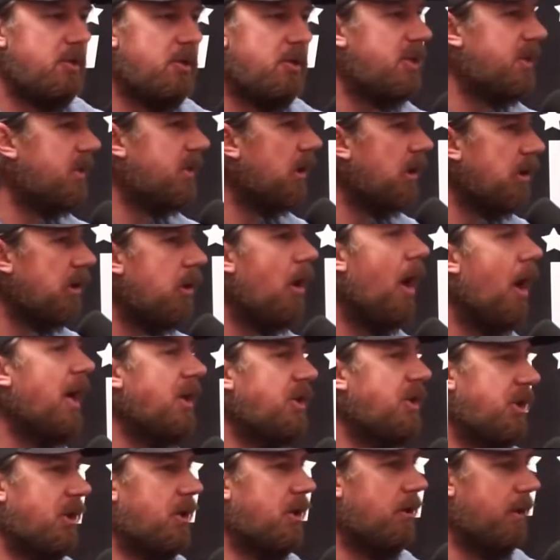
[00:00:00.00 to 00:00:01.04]
So just
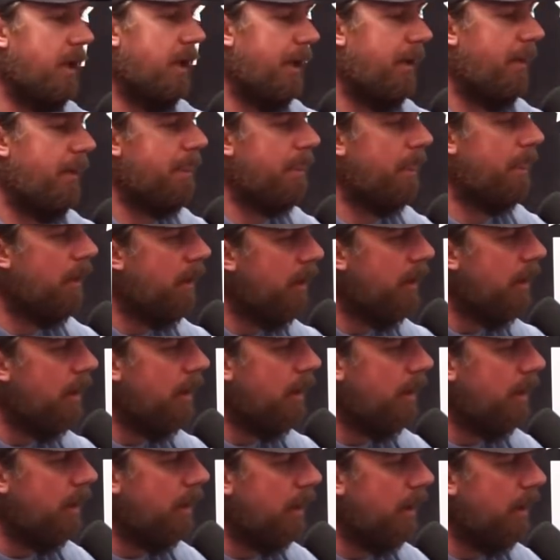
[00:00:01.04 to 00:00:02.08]
logically,
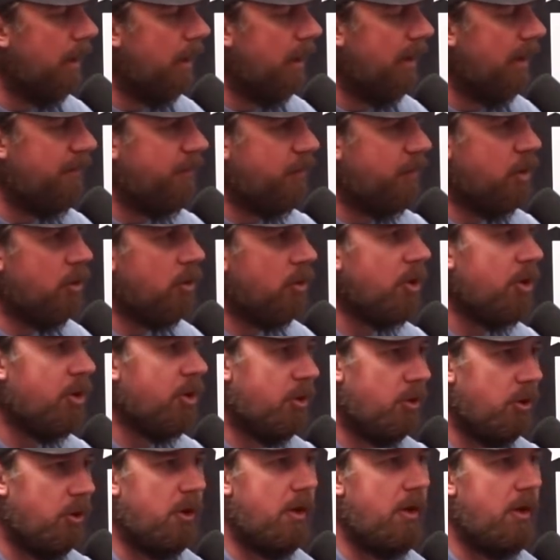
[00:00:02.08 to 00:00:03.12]
if you're
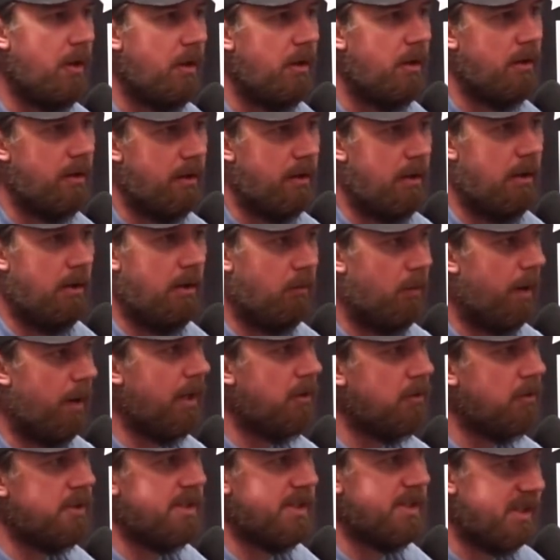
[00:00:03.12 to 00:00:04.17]
good in a
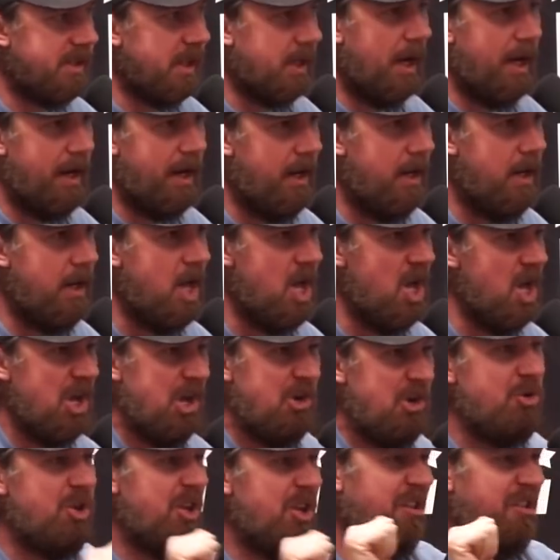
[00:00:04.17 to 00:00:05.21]
regular society,
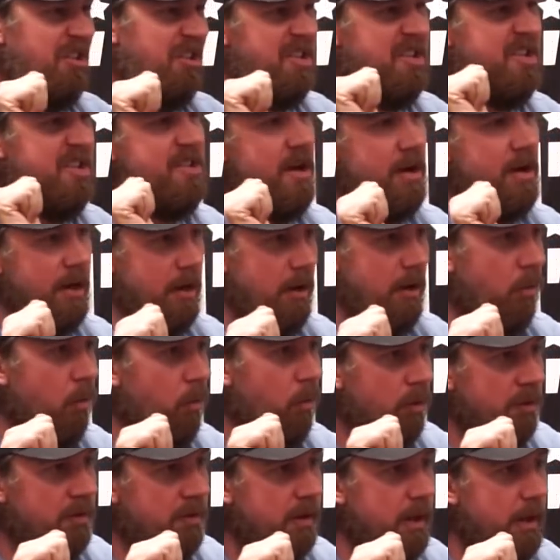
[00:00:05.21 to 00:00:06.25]
you should suck in a
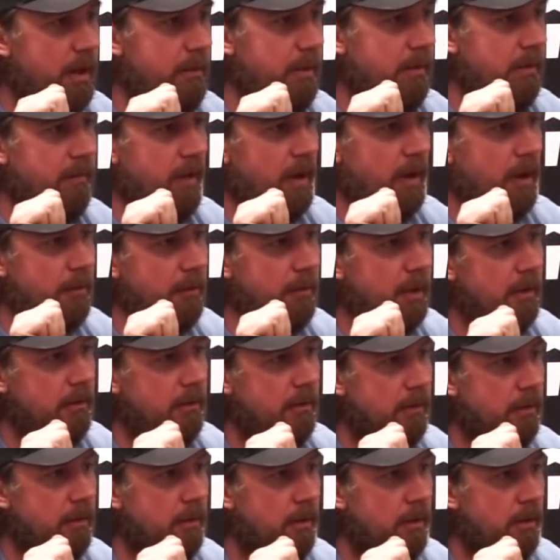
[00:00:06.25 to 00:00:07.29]
wartime environment.
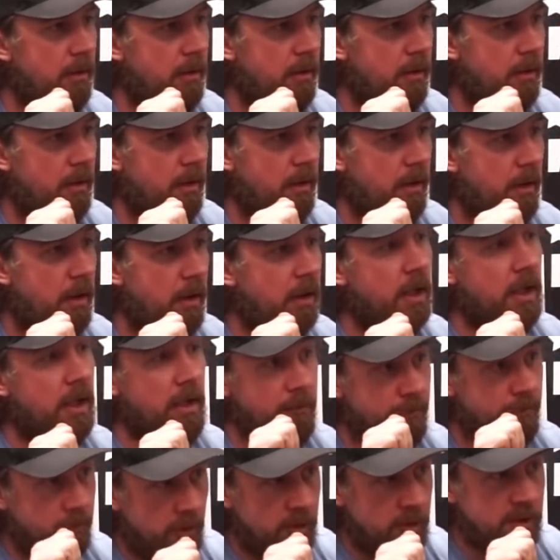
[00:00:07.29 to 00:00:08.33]

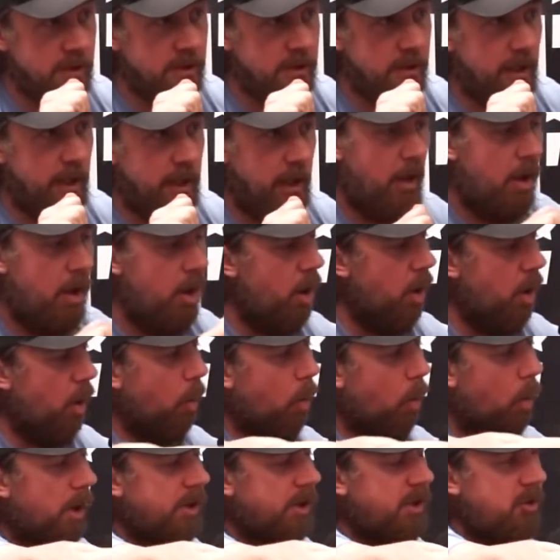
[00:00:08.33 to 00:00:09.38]
Conversely,
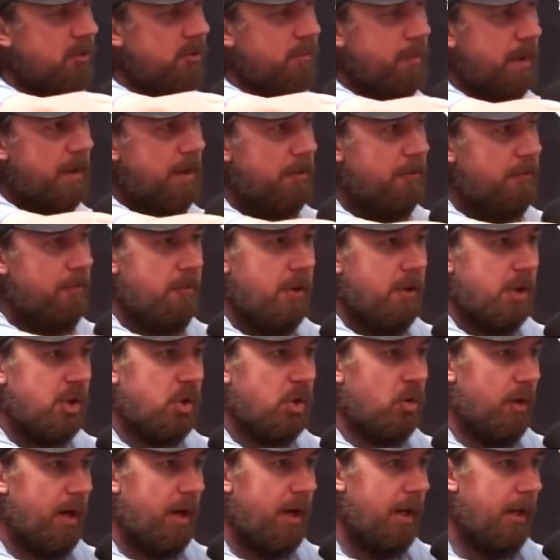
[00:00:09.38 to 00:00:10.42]
once you've been through the
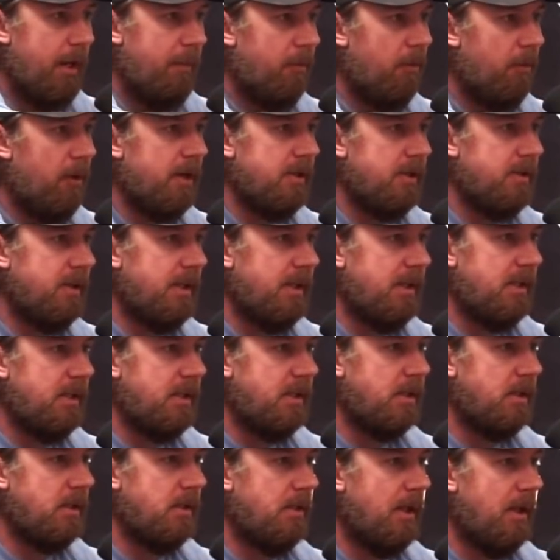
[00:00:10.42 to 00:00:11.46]
training
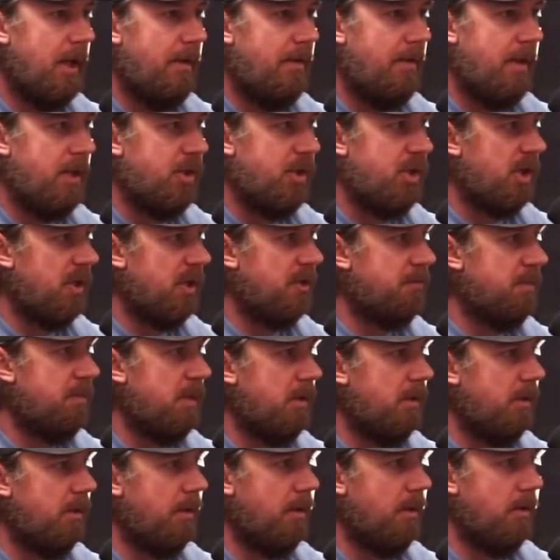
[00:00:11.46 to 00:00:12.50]
process and the
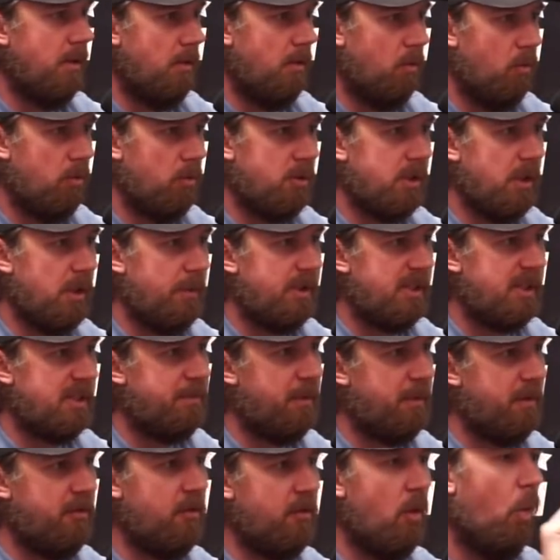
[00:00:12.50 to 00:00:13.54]
adjustment and the wartime
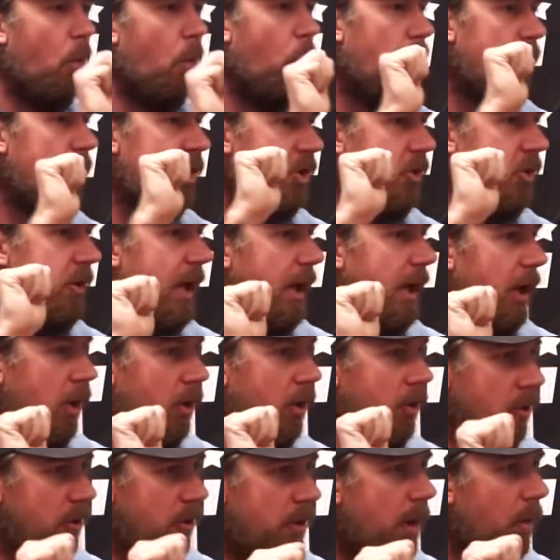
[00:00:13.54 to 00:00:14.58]
experience, once you
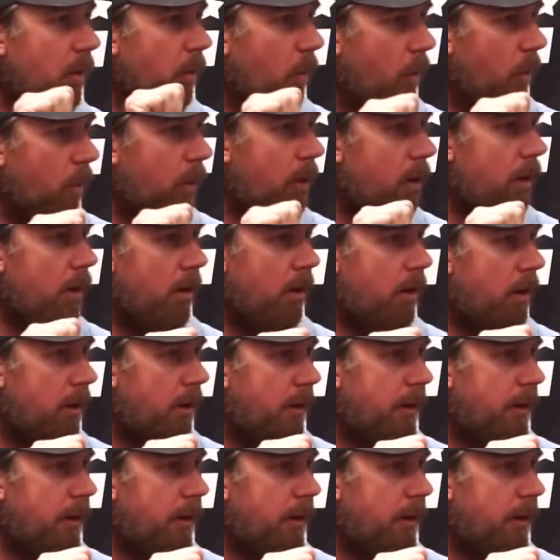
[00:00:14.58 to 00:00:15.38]
get good at war,